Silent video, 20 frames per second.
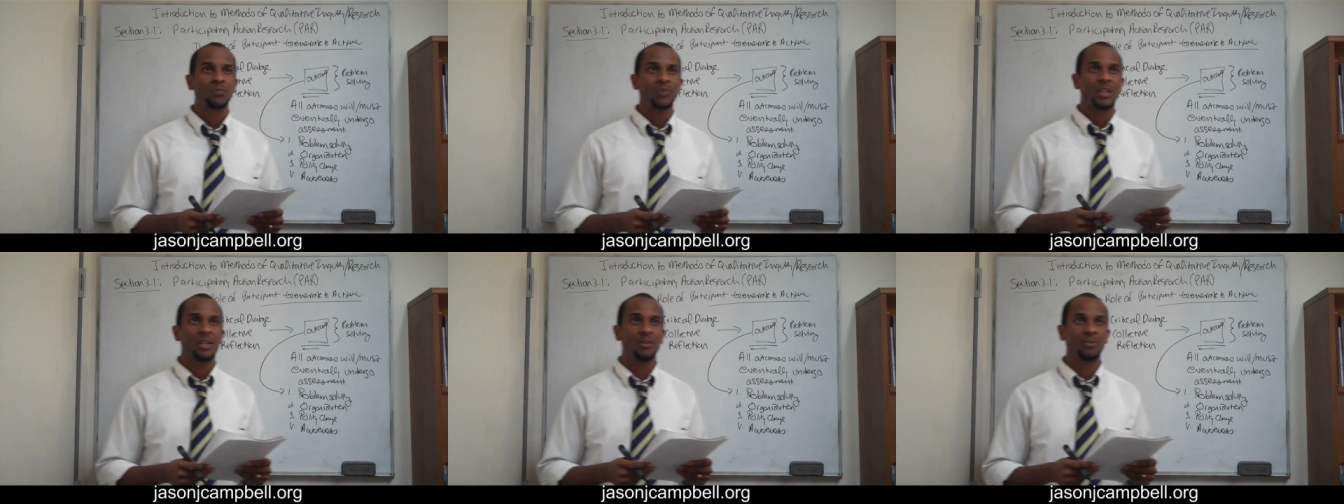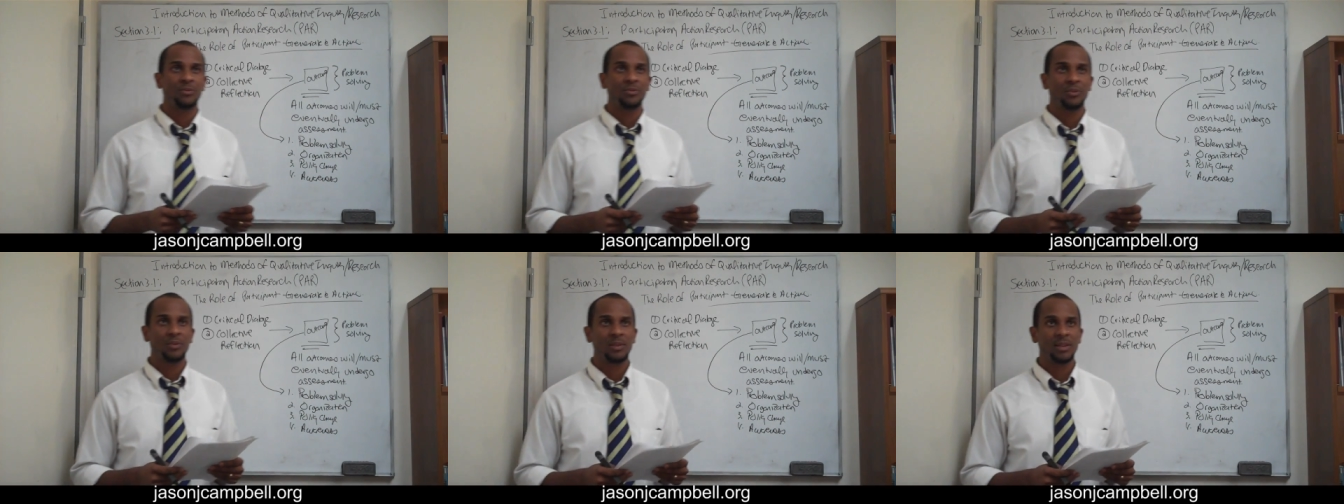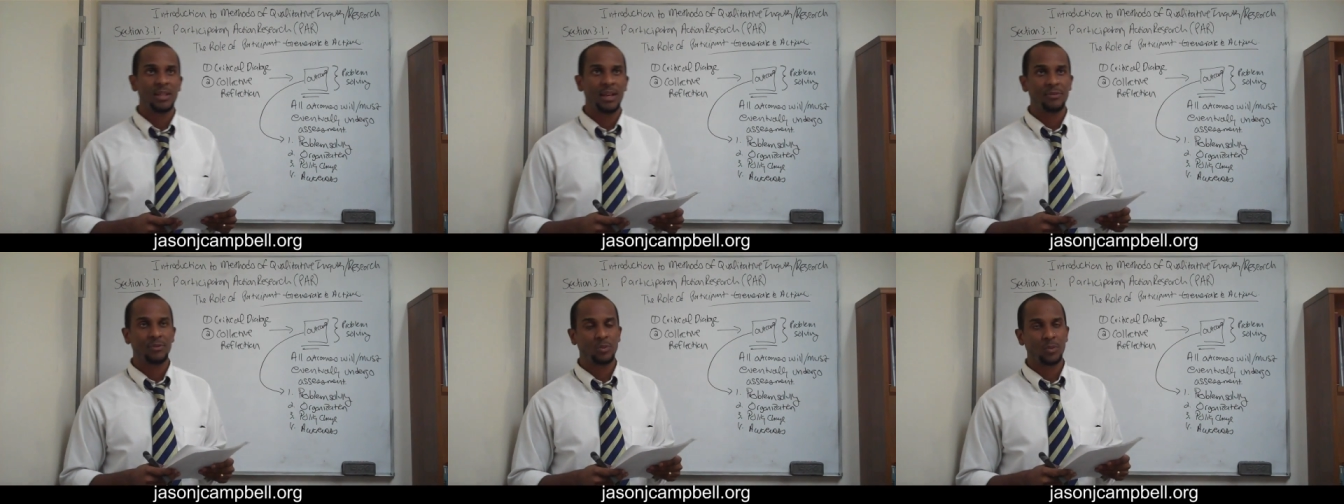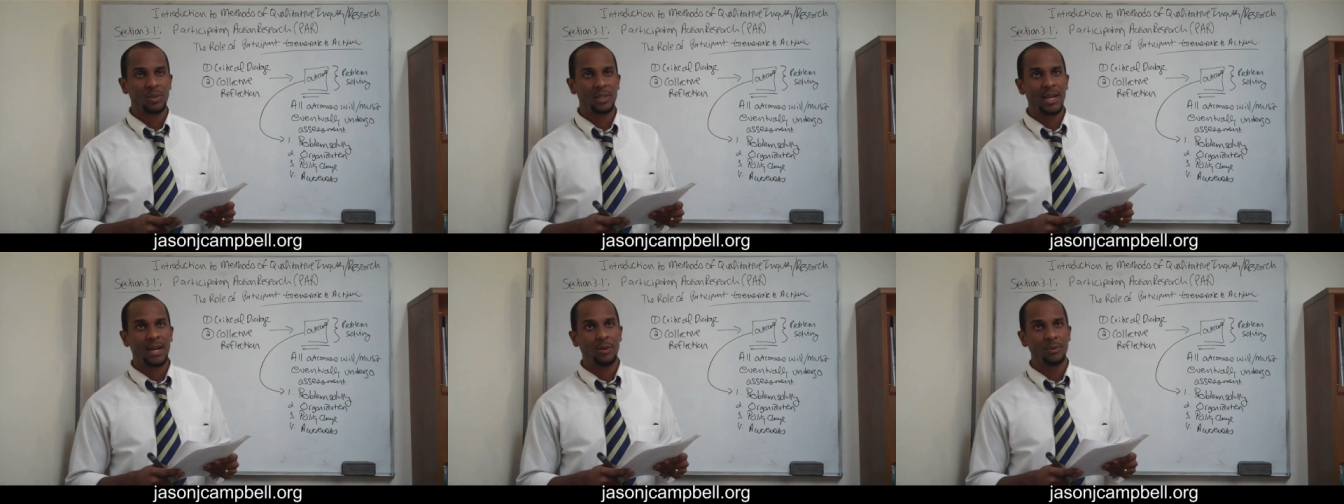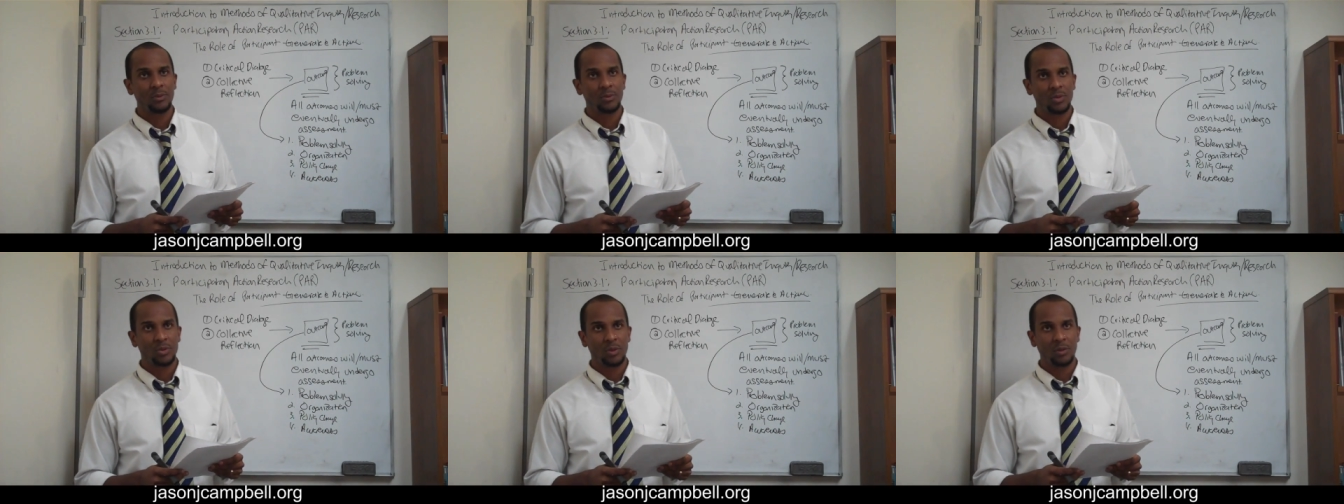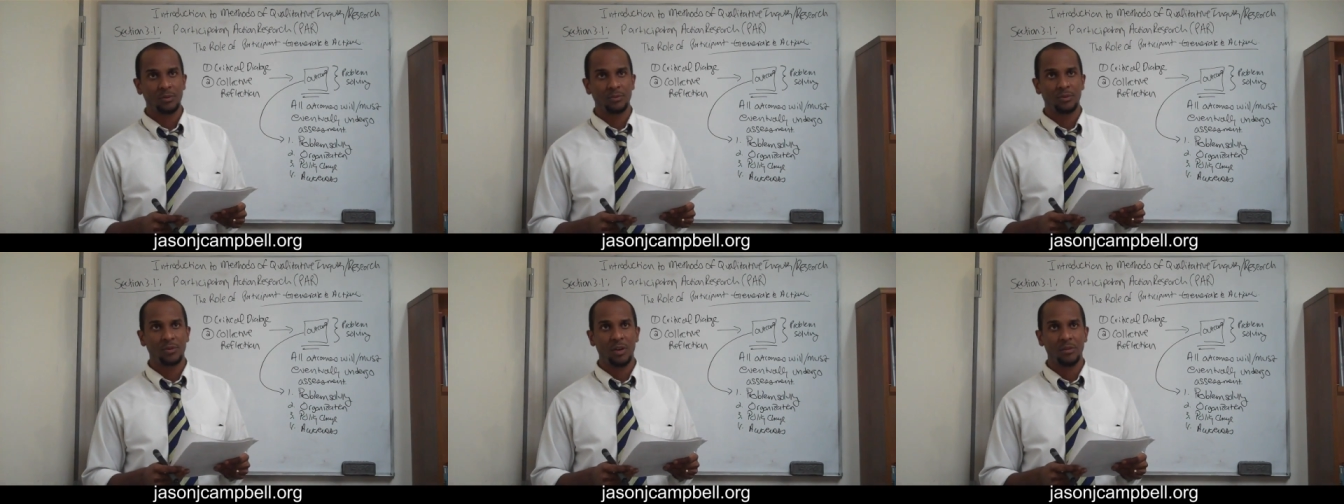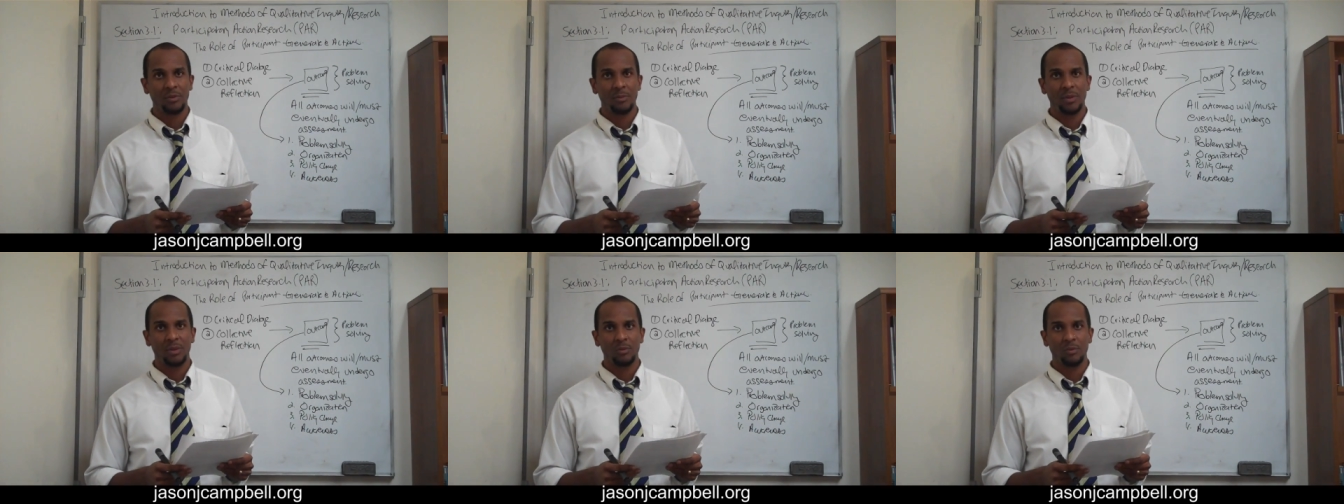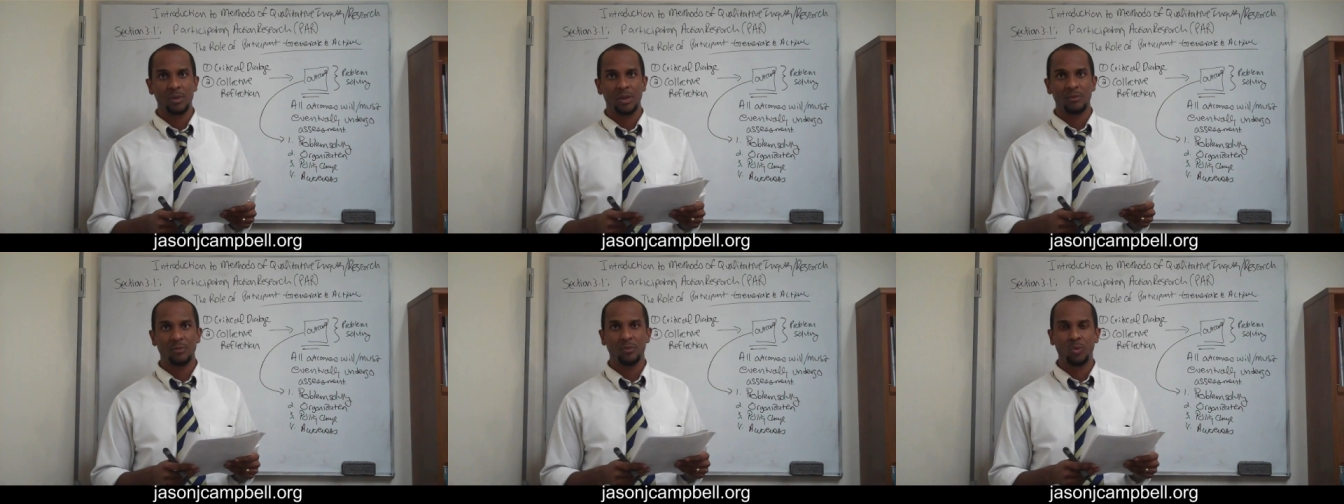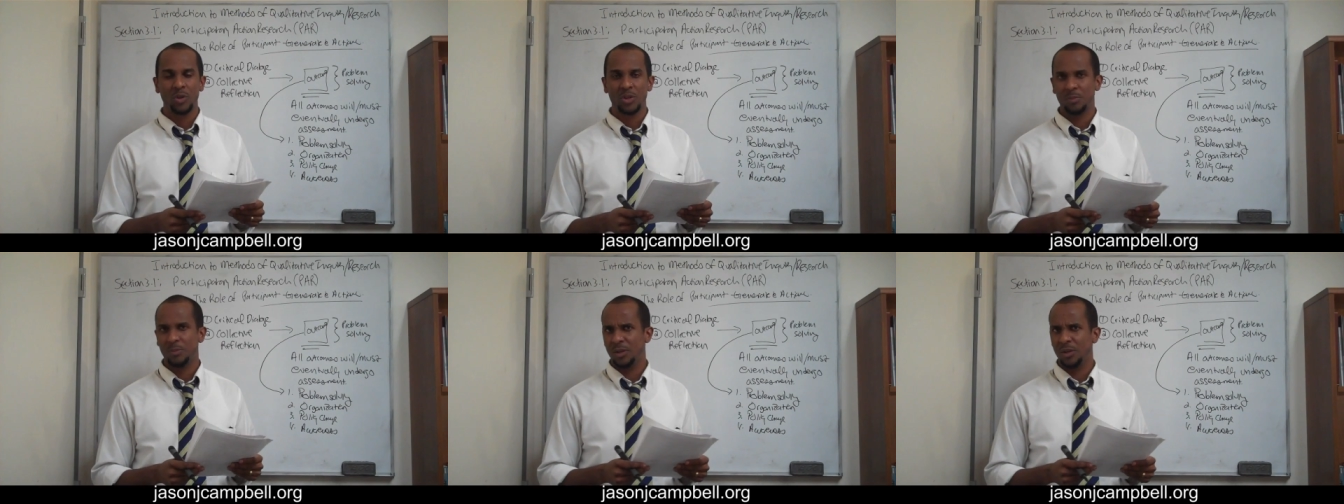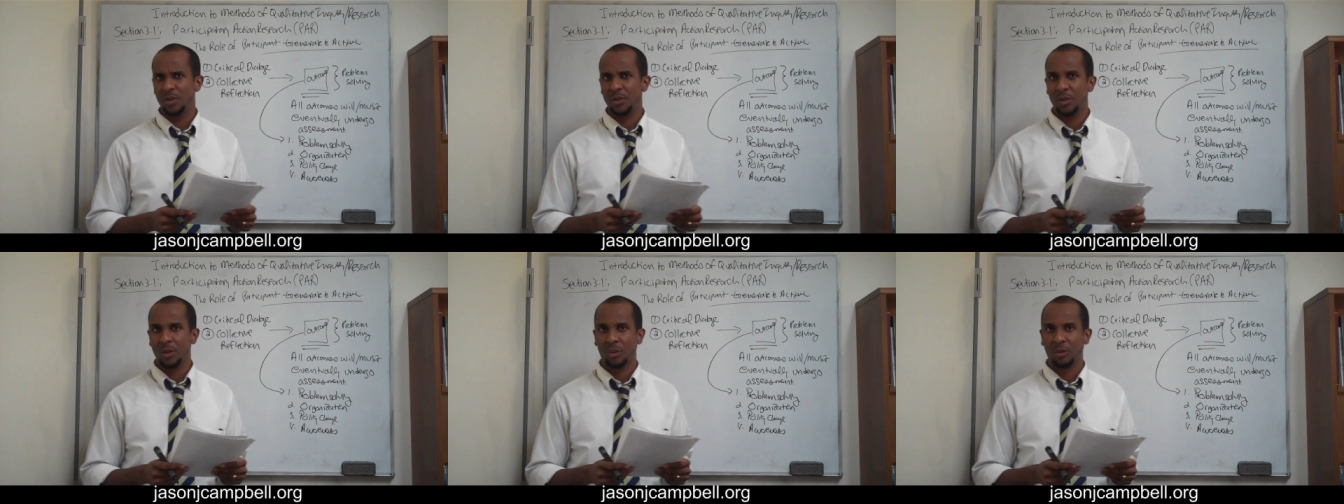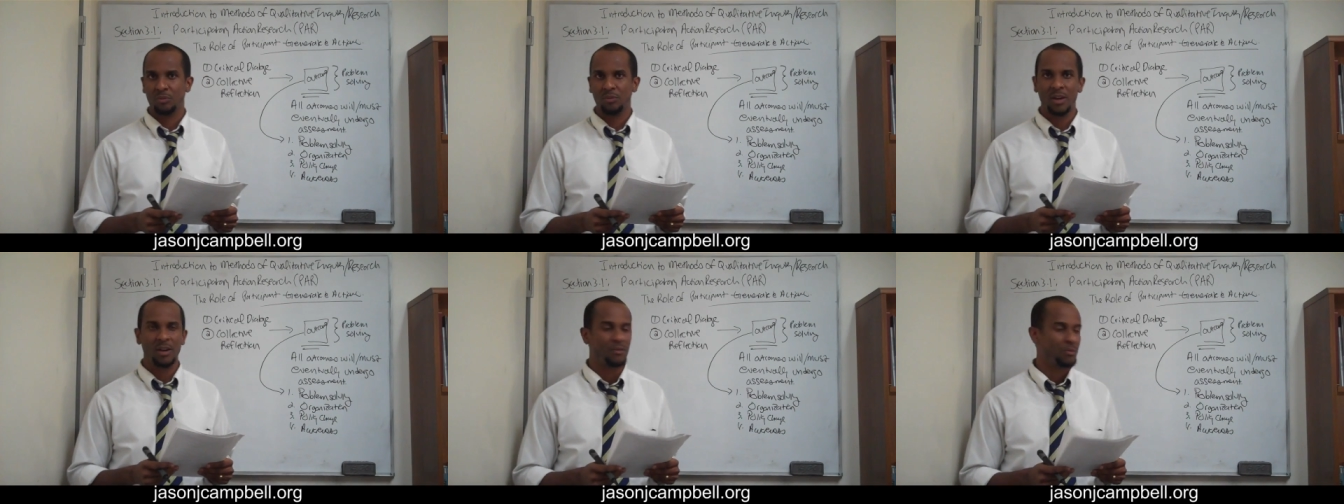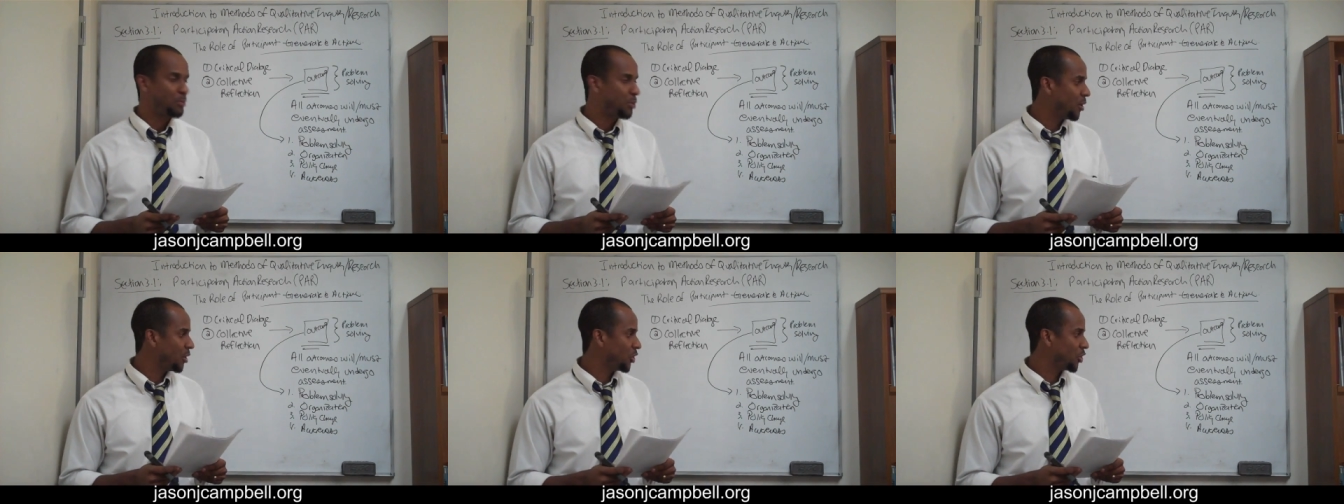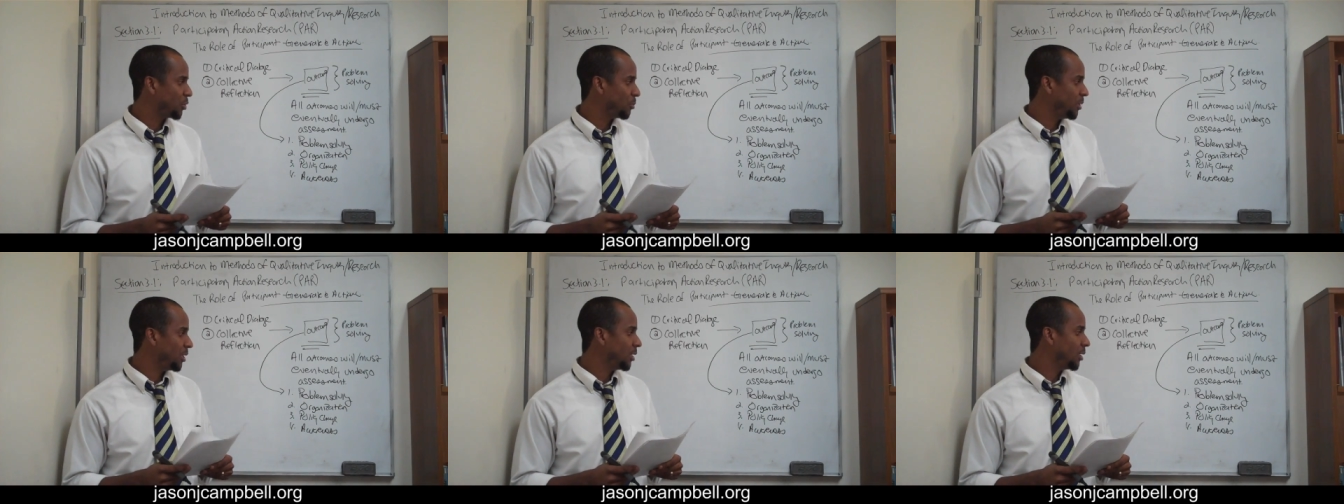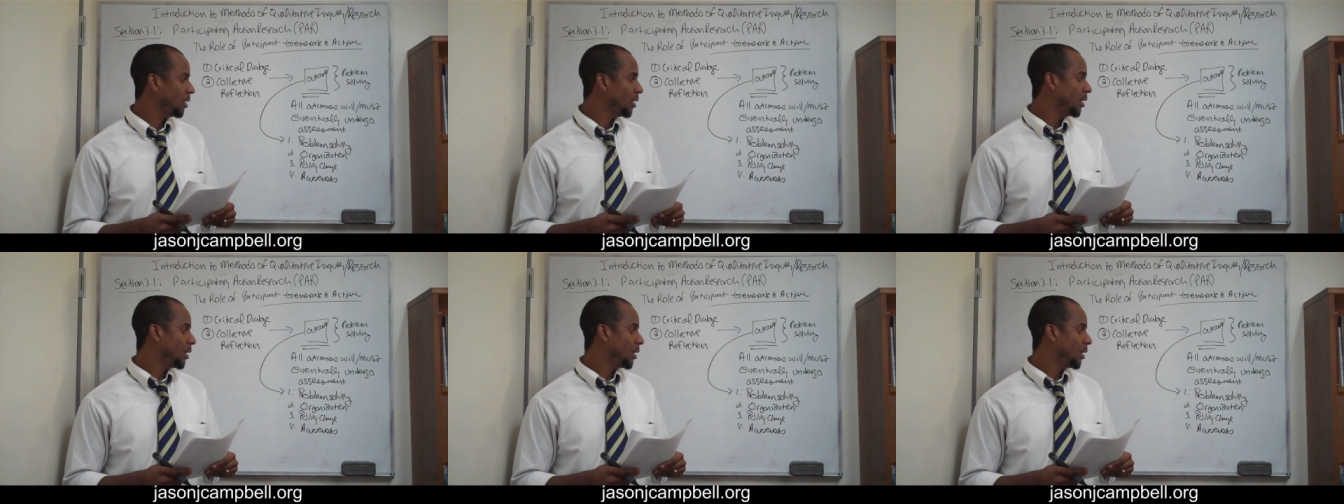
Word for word: if left without sort of government reinforcement or the threat of punishment.